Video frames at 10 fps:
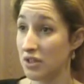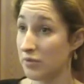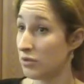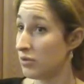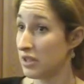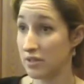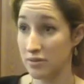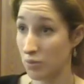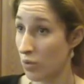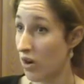I've
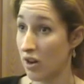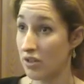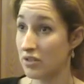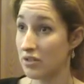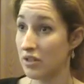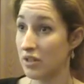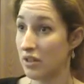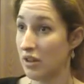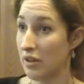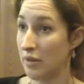always worked
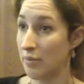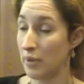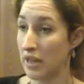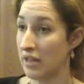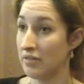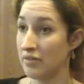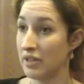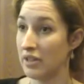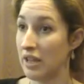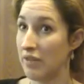in
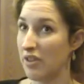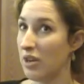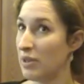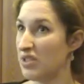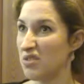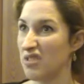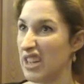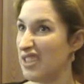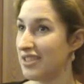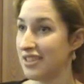environmental
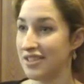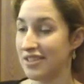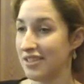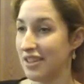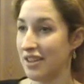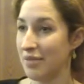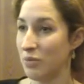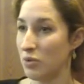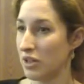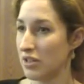related
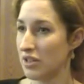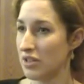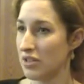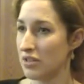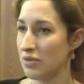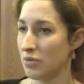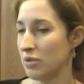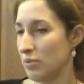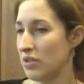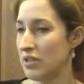organisations or
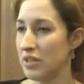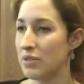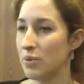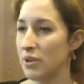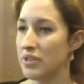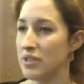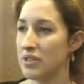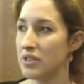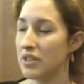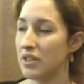community enterprises,